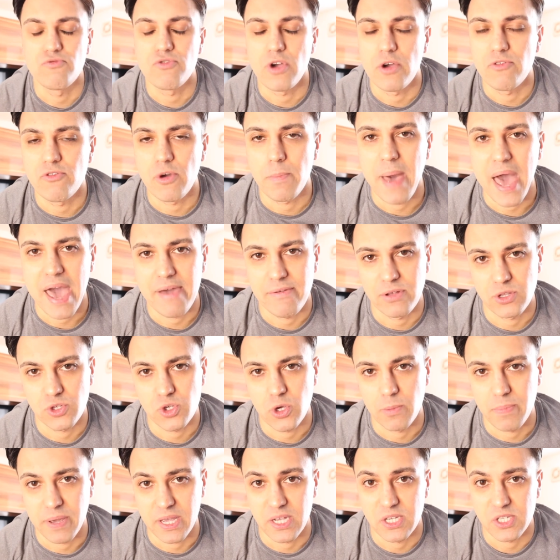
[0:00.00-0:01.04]
repairing to
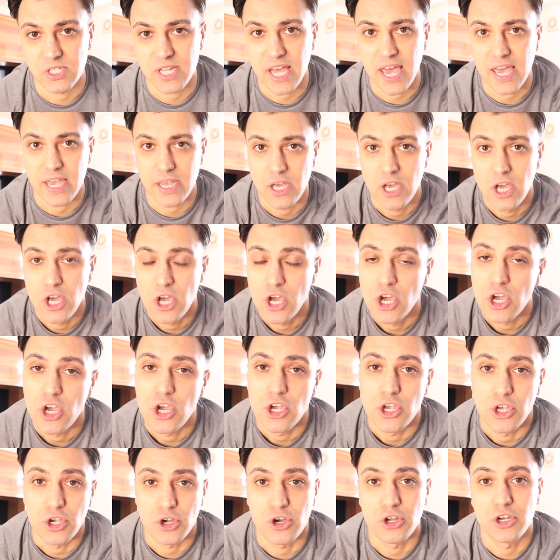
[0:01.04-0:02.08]
a bigger state,
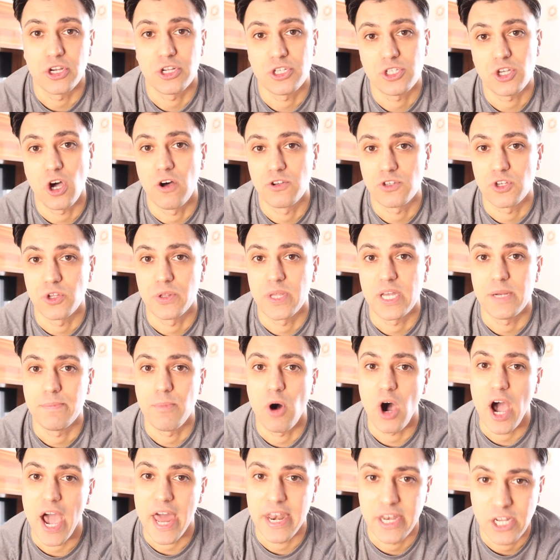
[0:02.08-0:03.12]
you're going to also need
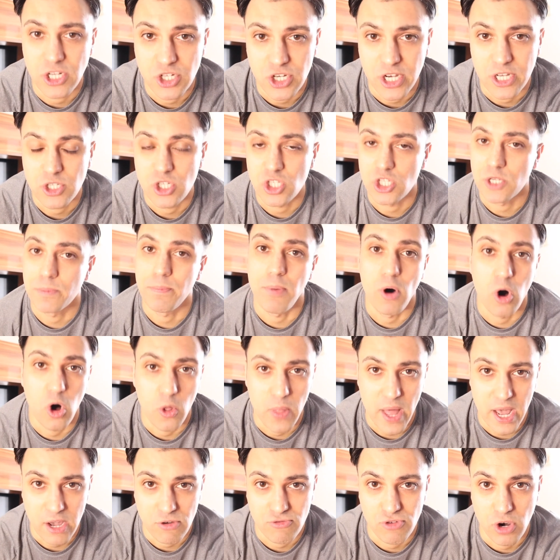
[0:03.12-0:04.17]
more energy to support
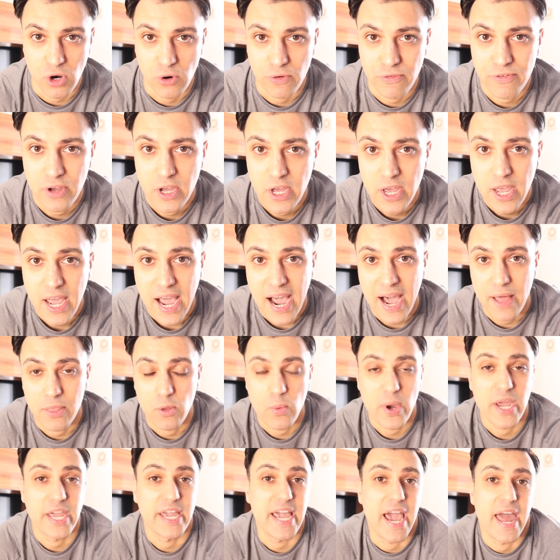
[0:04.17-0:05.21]
that growth. And the
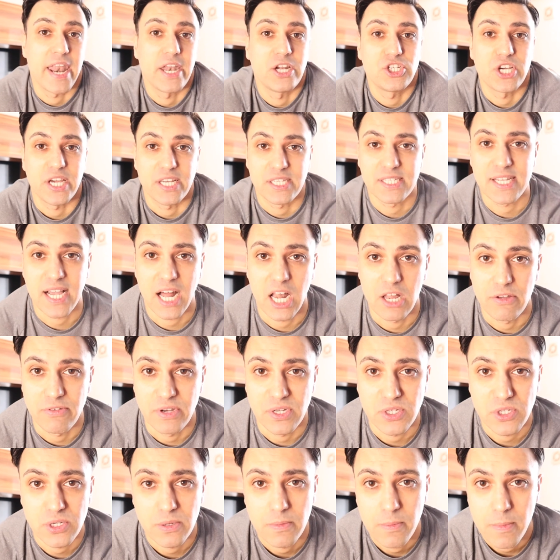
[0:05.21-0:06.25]
way you get energy is
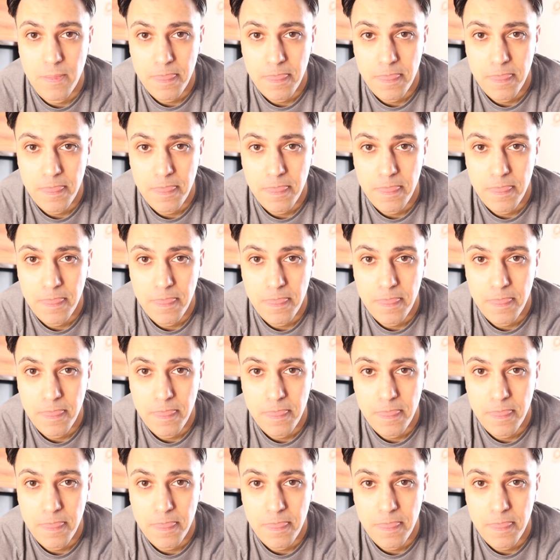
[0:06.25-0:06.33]
calories.